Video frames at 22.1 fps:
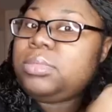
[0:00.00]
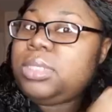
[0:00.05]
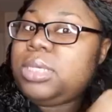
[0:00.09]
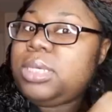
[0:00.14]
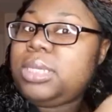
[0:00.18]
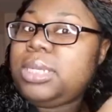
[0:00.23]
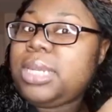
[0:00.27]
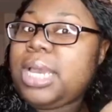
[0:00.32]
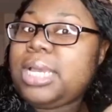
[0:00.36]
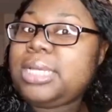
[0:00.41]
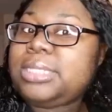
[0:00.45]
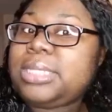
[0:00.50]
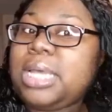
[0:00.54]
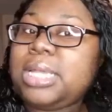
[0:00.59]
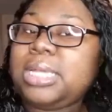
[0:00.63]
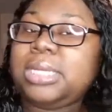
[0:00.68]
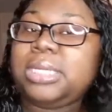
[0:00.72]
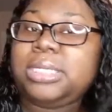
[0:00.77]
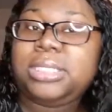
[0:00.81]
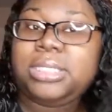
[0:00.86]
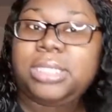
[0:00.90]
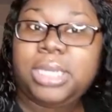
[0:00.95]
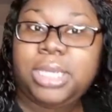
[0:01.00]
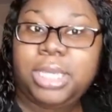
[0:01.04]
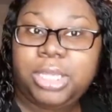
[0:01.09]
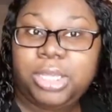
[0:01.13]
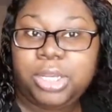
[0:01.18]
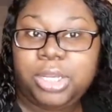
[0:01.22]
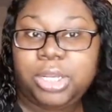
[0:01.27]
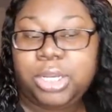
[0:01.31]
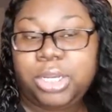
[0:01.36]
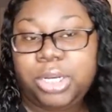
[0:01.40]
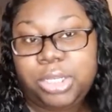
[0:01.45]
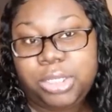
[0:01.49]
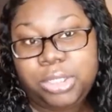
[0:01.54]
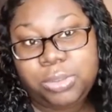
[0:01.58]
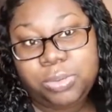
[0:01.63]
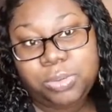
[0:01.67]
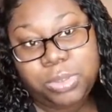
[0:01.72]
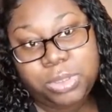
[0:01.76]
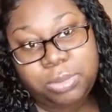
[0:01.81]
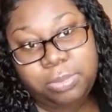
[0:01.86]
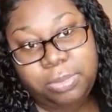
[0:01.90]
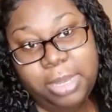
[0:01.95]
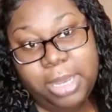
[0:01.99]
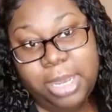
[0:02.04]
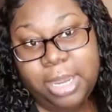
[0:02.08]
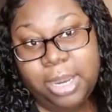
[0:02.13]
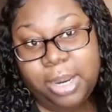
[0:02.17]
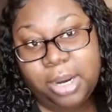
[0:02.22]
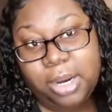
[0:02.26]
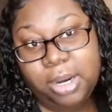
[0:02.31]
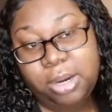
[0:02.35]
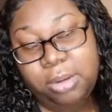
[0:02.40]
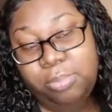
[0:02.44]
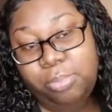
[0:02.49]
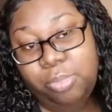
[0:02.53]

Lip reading: then 9 times out of 10 you're gonna lose some hair.